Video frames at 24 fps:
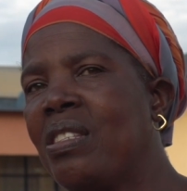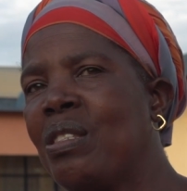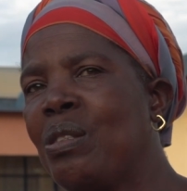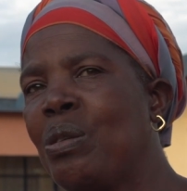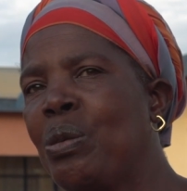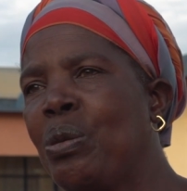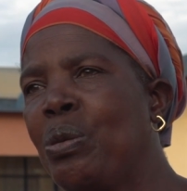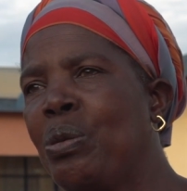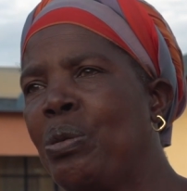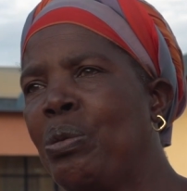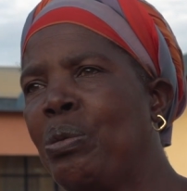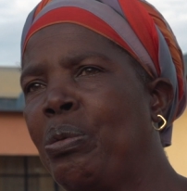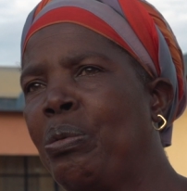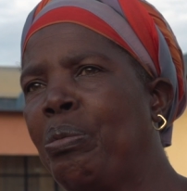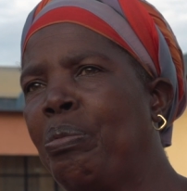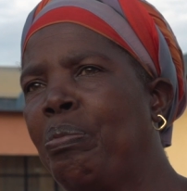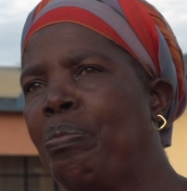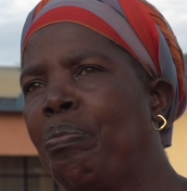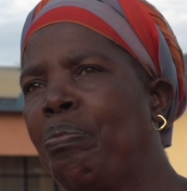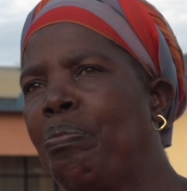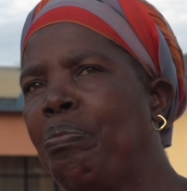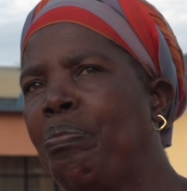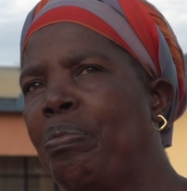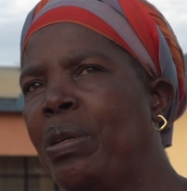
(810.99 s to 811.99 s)
So
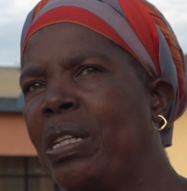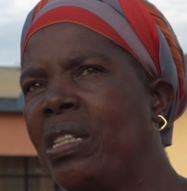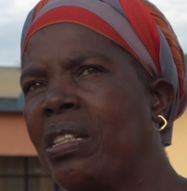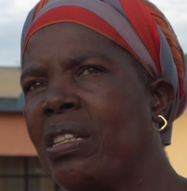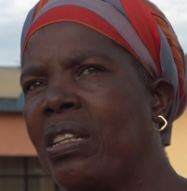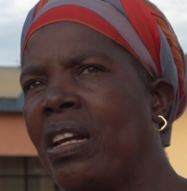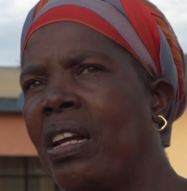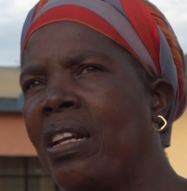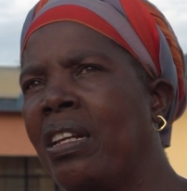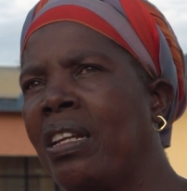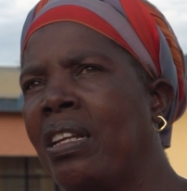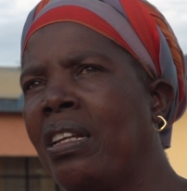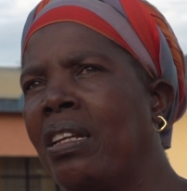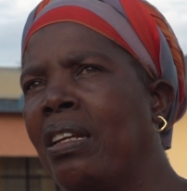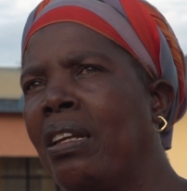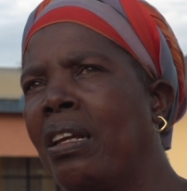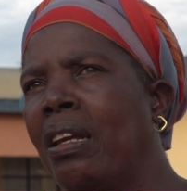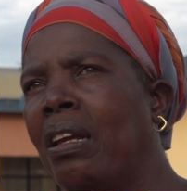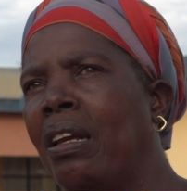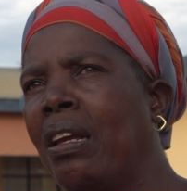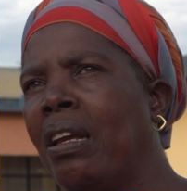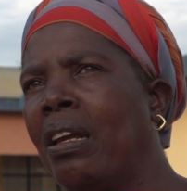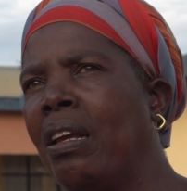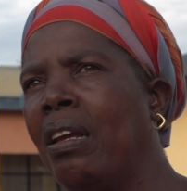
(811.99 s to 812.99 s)

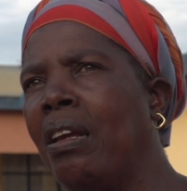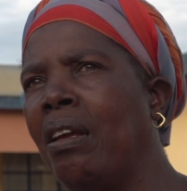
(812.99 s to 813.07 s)
basically,